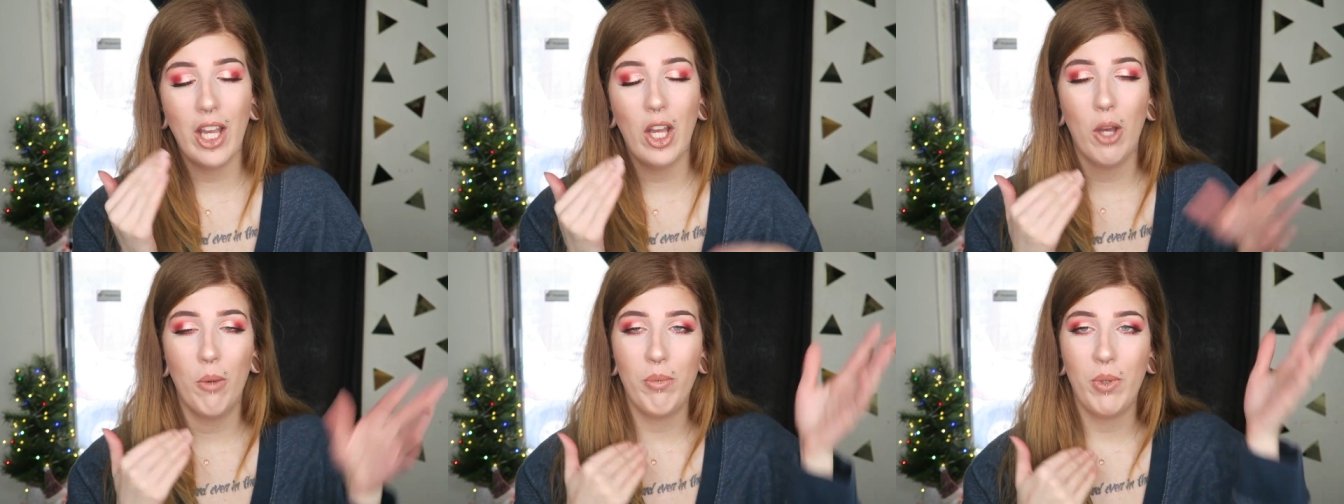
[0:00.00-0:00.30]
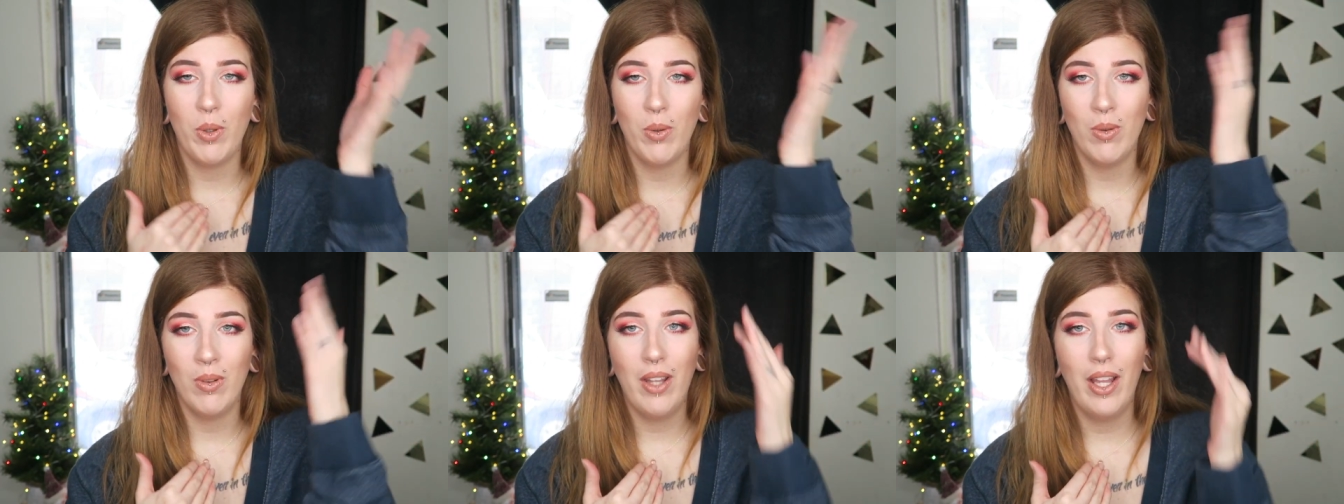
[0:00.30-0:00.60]
I hope
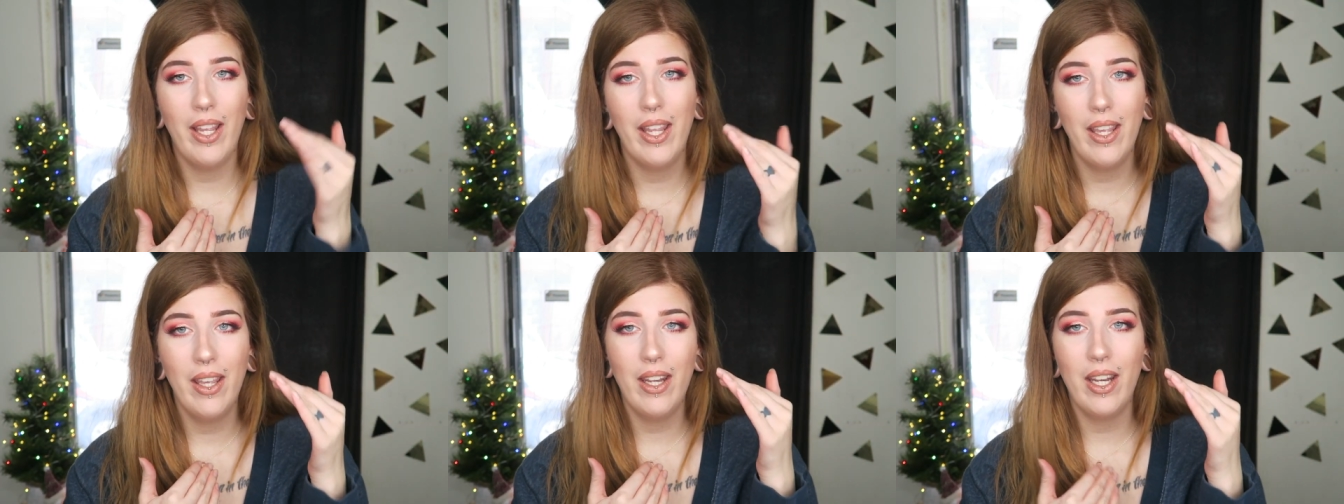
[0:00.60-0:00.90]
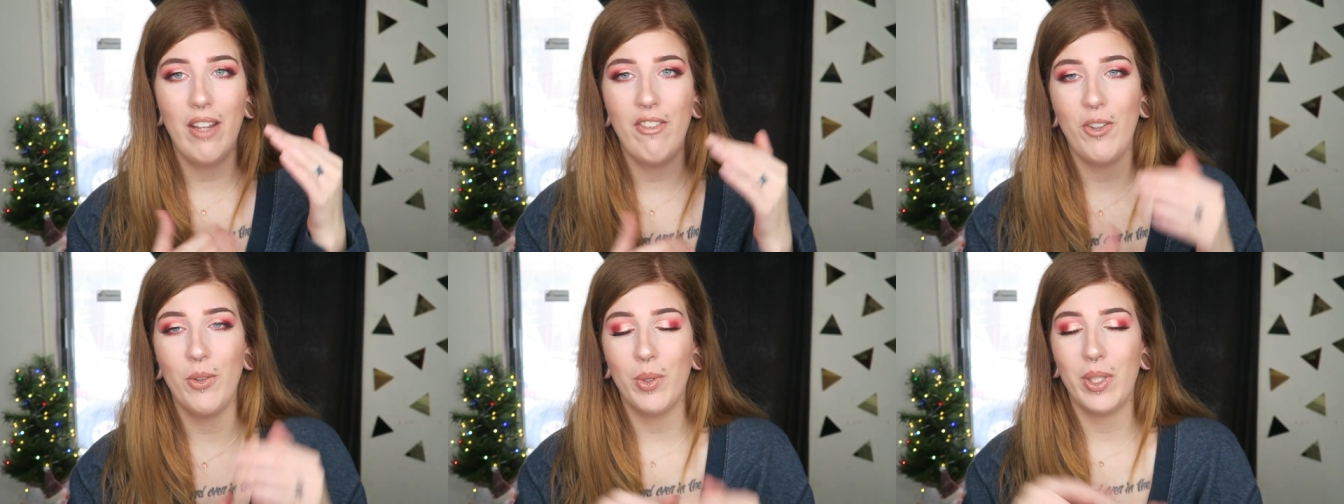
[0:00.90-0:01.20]
you like it.
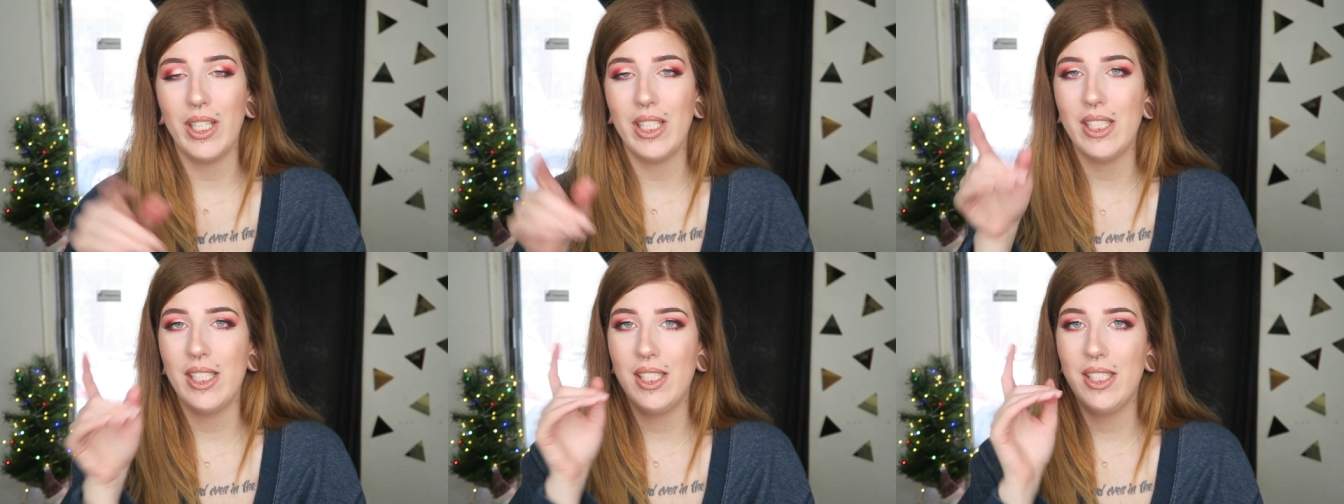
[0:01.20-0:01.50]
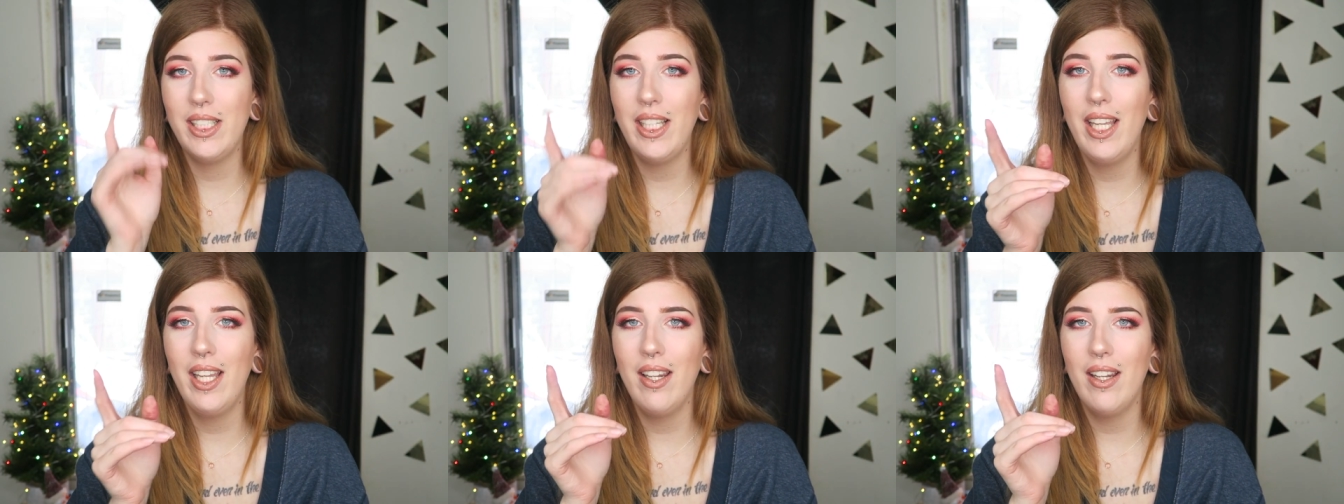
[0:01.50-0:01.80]
If you wanna
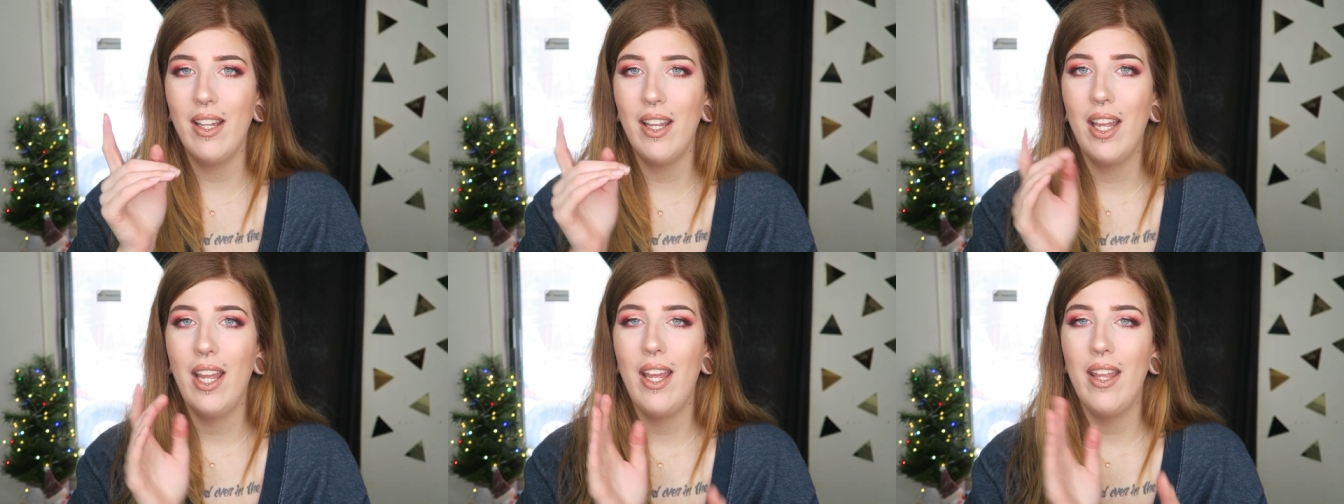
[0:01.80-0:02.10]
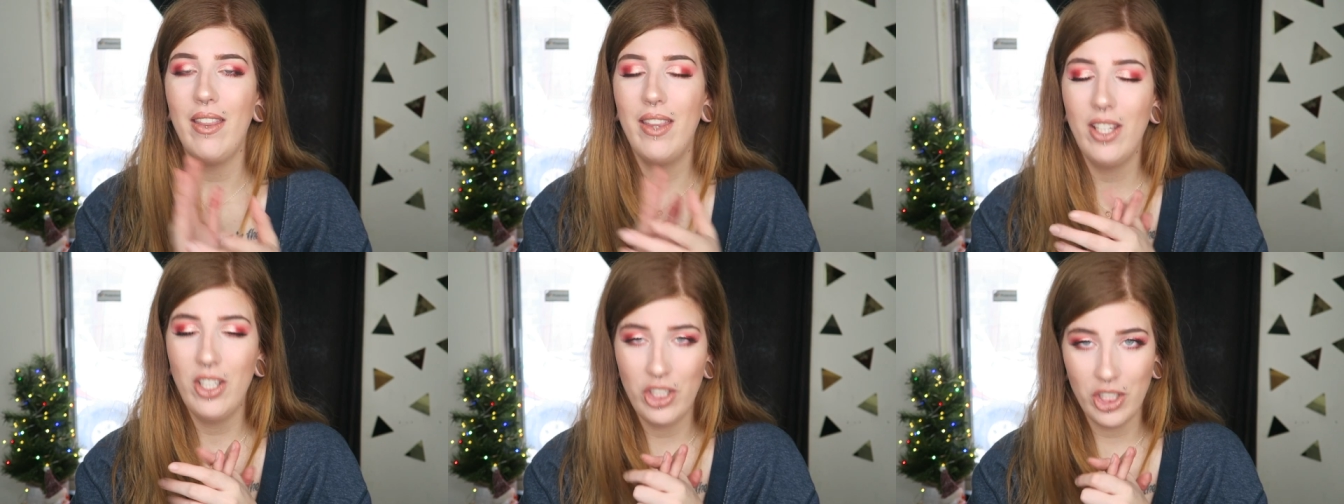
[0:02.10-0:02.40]
see it,
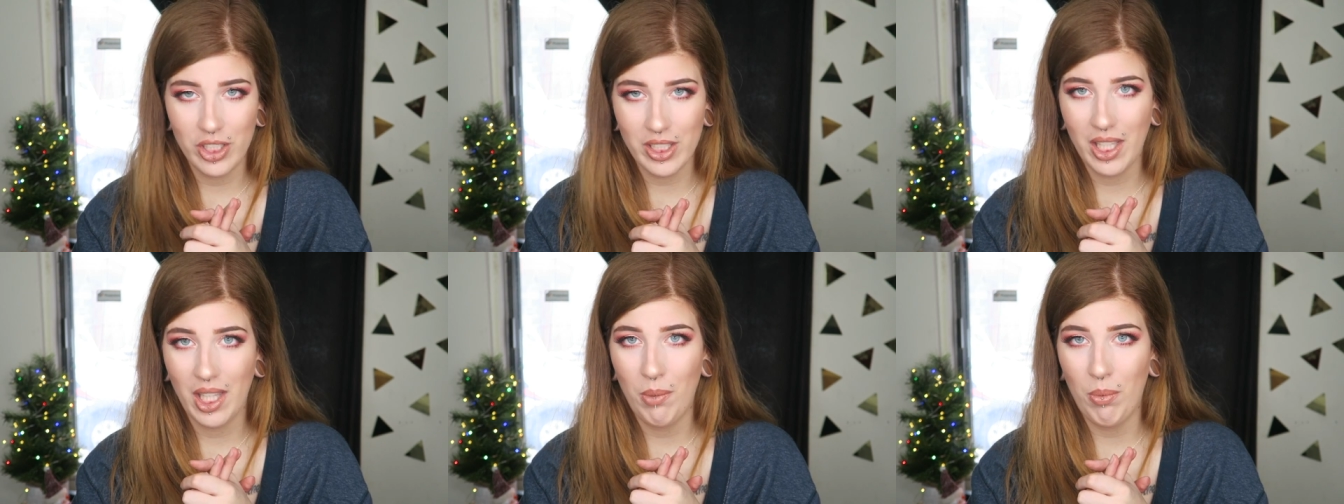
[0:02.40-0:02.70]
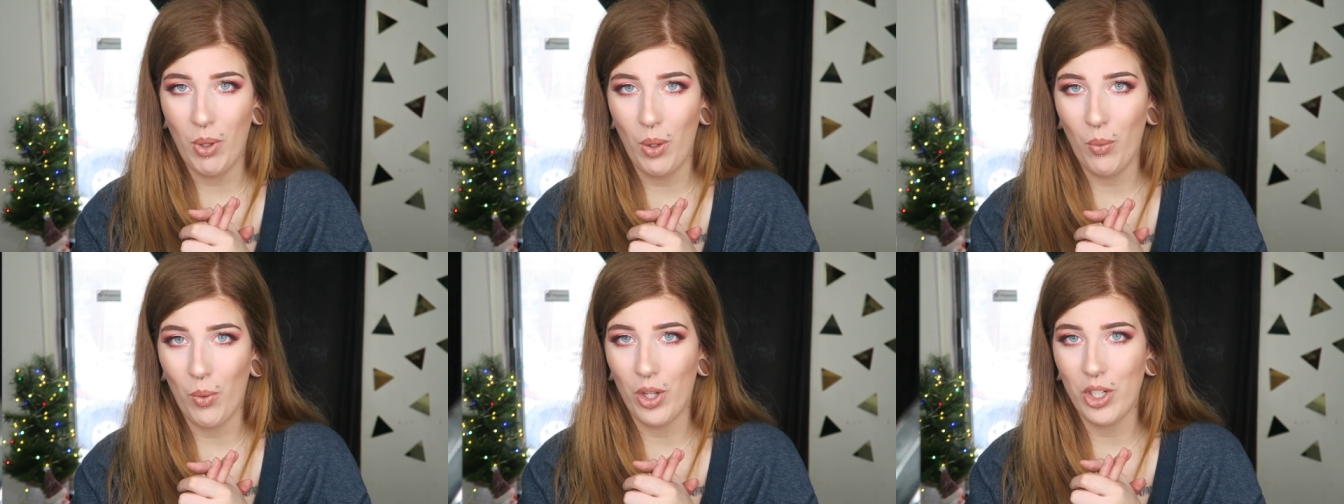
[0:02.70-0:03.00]
then just keep on